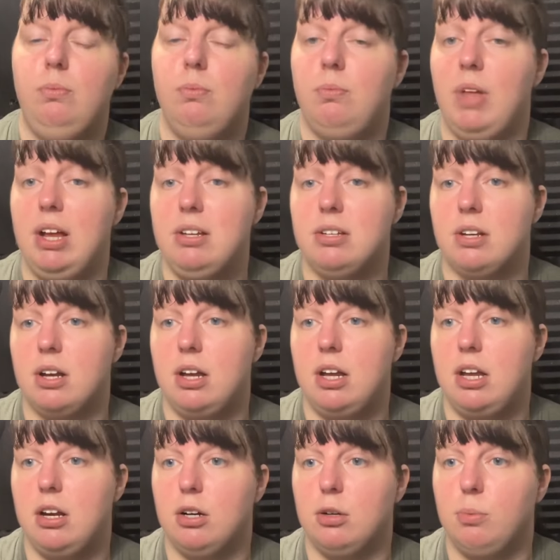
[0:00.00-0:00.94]
That is not
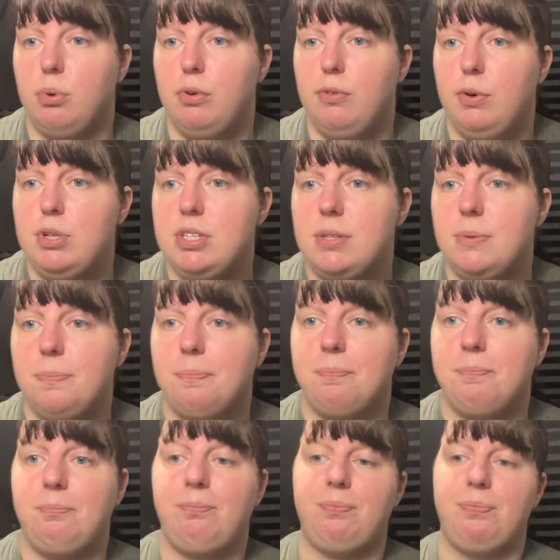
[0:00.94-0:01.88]
eight-year-old boy voice.'
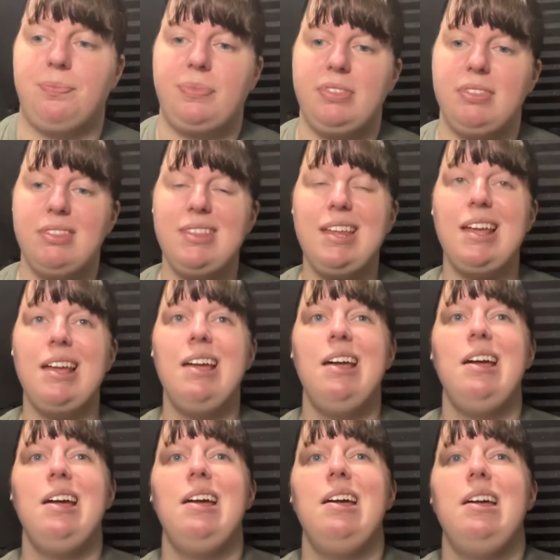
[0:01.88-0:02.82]

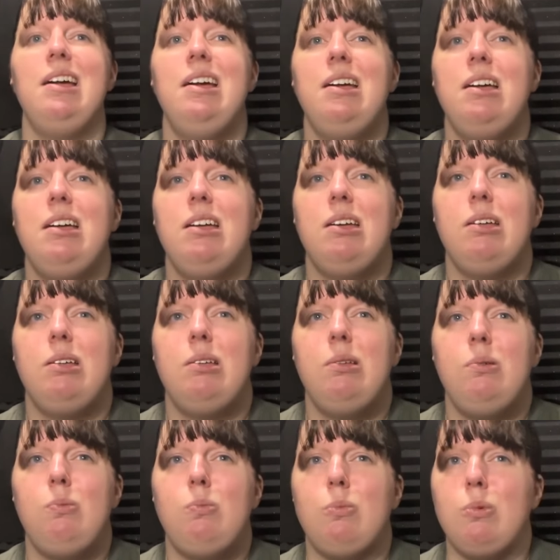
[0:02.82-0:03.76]
"'And Dora.'
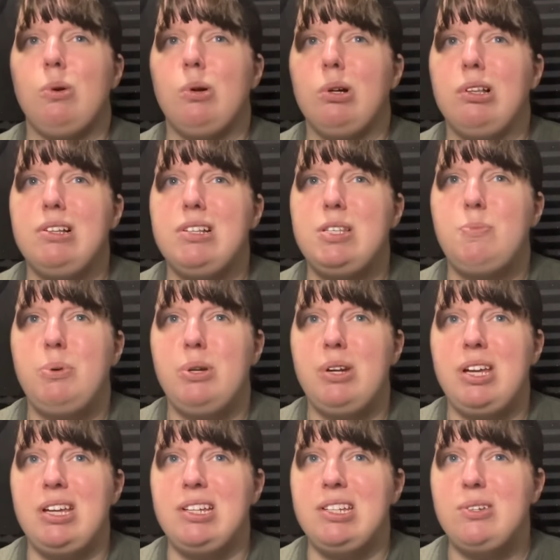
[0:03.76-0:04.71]
Marilla's
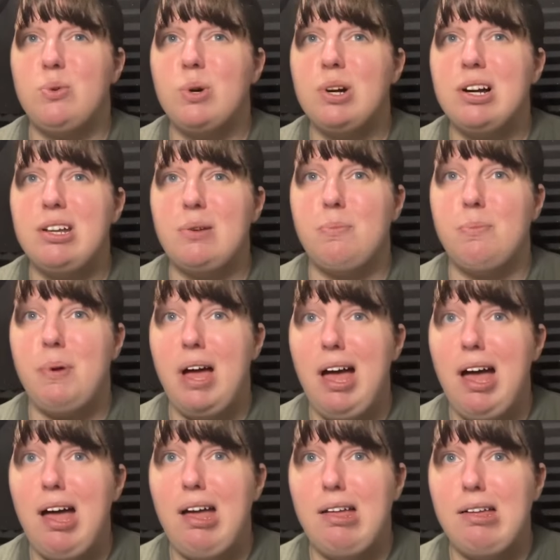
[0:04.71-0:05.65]
putting Dora to
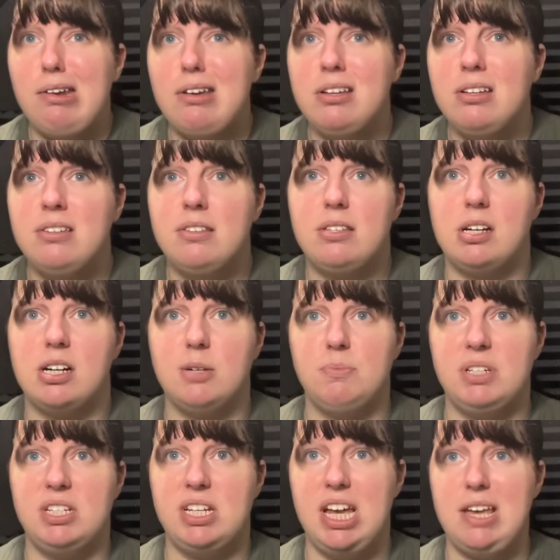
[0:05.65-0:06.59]
bed,
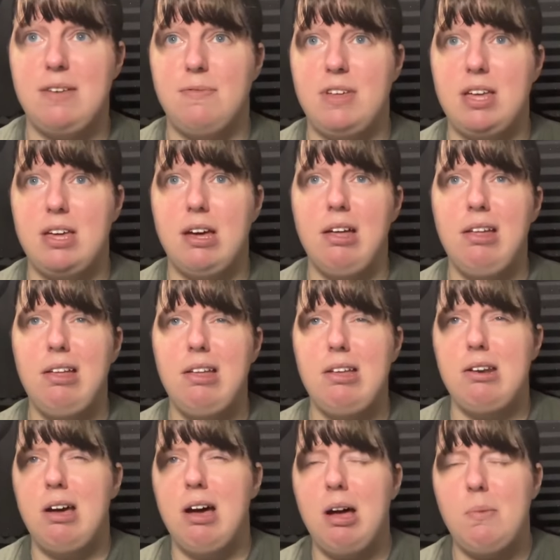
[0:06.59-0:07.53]
sobbed Davy.
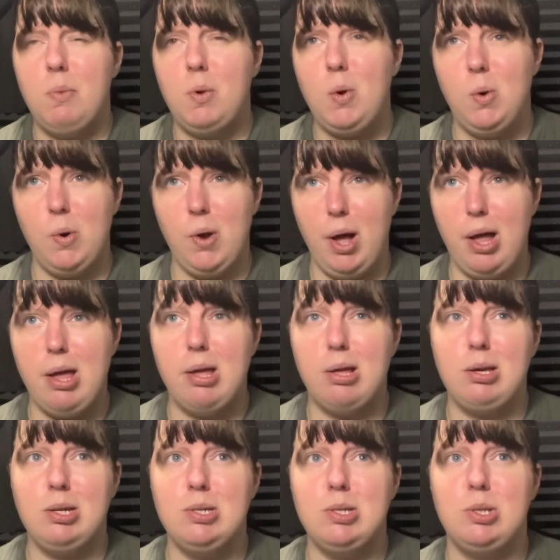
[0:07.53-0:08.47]
And I'm crying
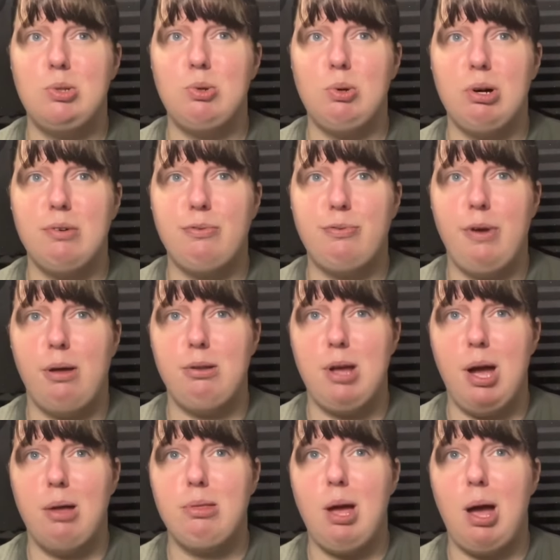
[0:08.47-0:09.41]
because Dora fell
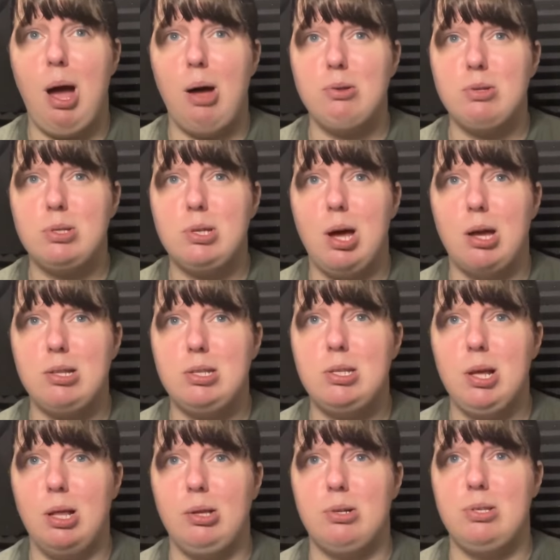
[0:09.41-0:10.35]
down the outside
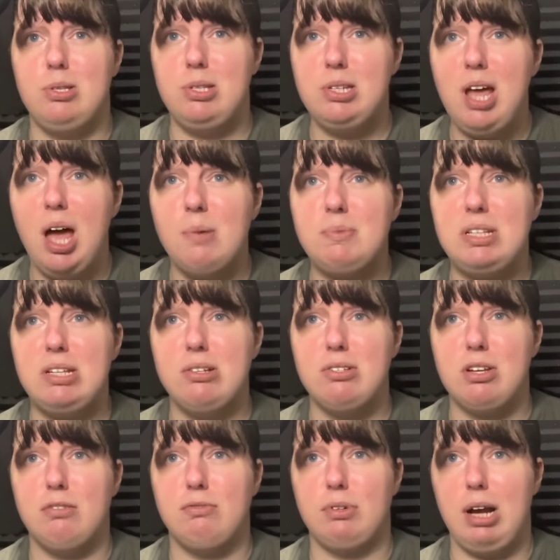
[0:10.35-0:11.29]
cellar steps
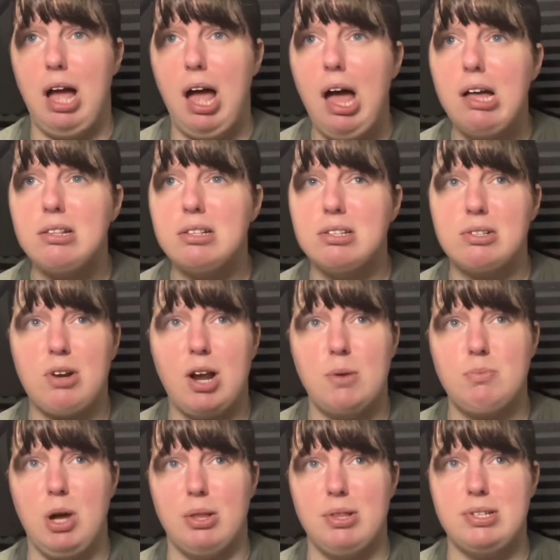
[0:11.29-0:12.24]
heels over head and
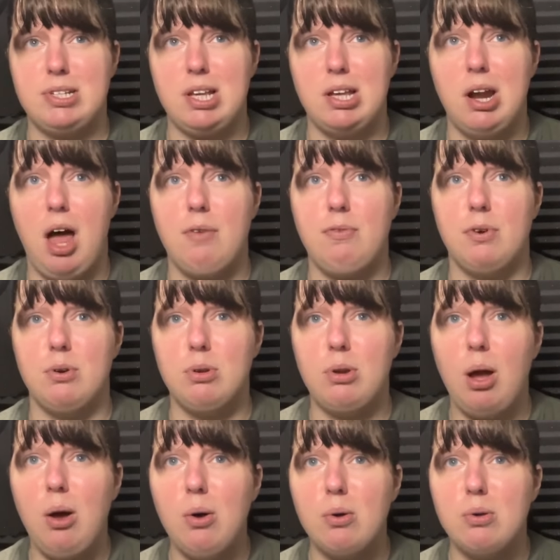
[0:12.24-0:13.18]
scraped all the skin off her
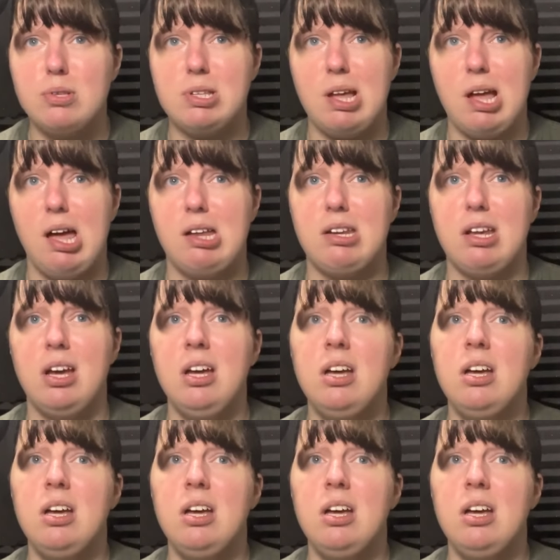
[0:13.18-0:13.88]
nose and...